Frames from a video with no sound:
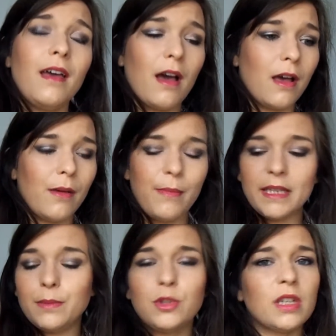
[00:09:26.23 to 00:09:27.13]

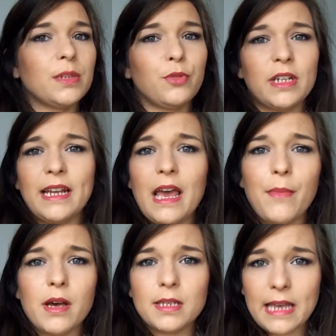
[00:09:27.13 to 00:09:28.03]
It's such a brilliant hair
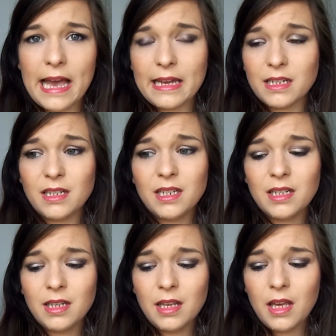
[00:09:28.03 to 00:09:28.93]
mask, and
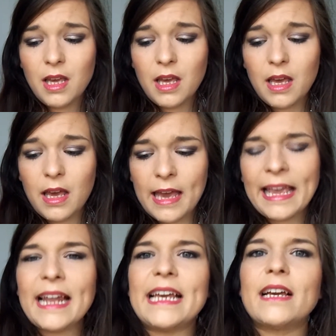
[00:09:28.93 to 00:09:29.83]

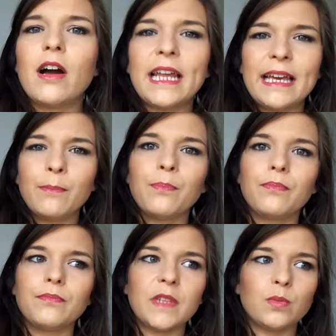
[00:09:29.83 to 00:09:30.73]
again,
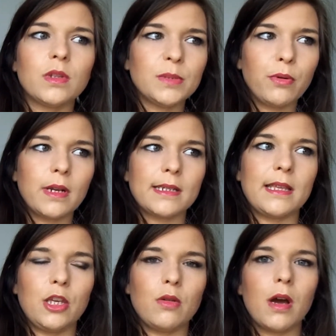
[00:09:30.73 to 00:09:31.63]
it's one of those products
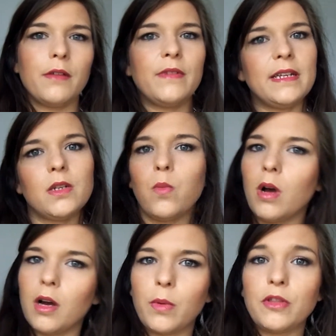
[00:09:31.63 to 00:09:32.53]
that you kind of need to
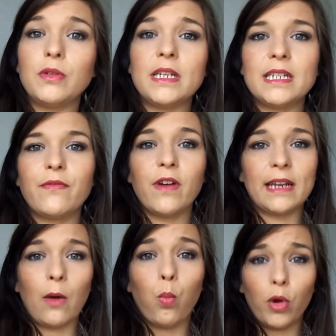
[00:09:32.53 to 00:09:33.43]
work with. You need to
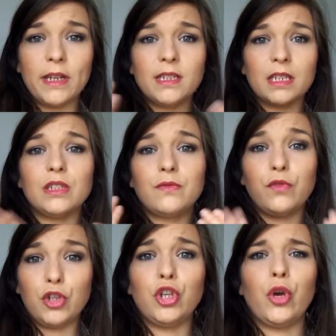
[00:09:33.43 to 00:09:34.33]
find out what it does
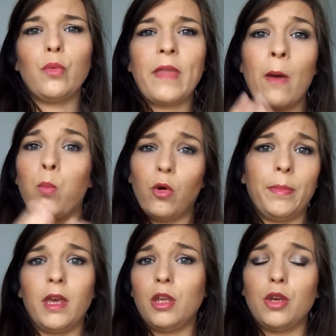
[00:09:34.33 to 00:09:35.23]
for you. There will
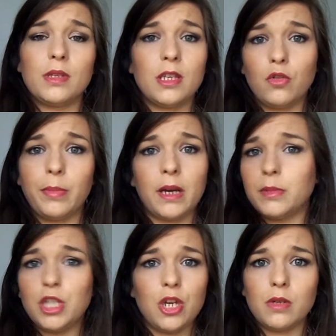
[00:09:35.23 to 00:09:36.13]
be the use that you'll be able
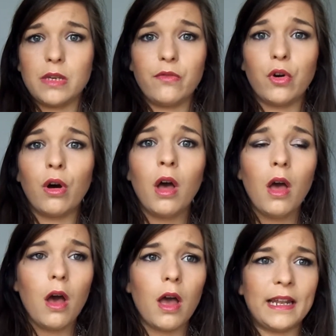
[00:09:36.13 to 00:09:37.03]
to use it for,
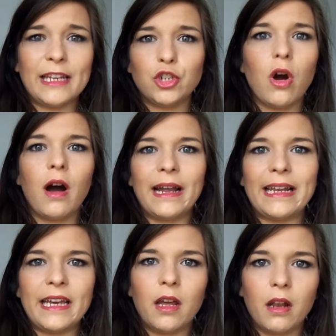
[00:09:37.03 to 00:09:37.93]
unless you're
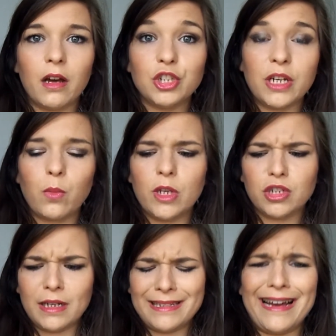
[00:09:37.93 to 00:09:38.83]
highly allergic, which
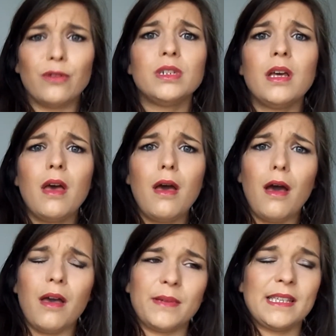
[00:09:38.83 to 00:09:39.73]
I doubt,
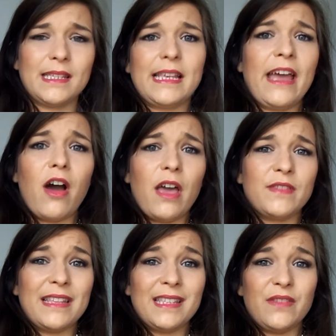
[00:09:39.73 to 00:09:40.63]
because as I say, I have
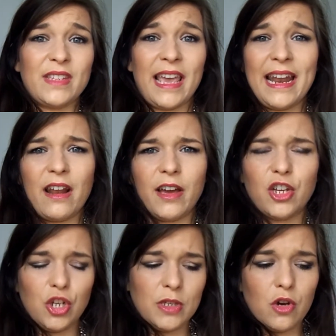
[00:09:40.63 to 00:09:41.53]
sensitive skin and I
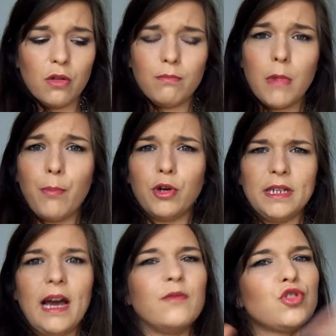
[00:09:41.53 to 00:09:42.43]
can use it on my
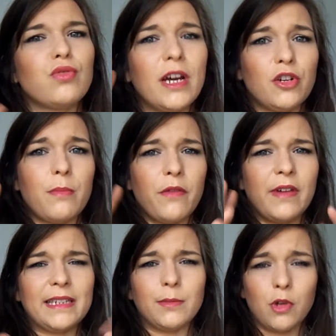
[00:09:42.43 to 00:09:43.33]
body. I haven't tried it on my
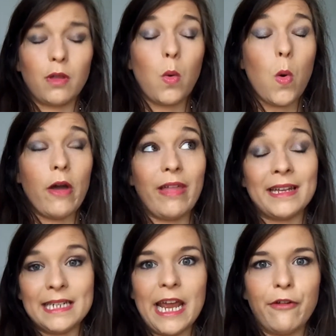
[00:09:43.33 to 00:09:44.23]
face, I'm not quite
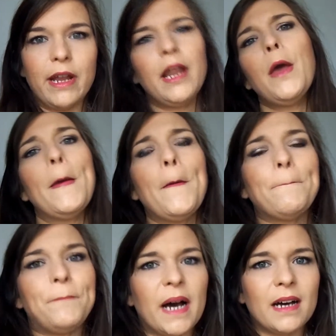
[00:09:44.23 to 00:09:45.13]
that daring,
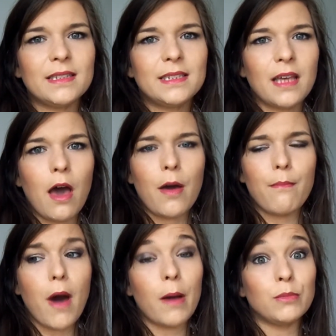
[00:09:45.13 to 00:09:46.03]
but
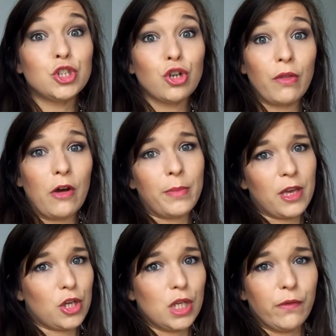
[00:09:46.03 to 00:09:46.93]
I'm sure there will be
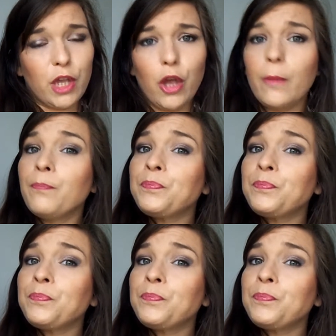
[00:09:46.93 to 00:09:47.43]
a use for you.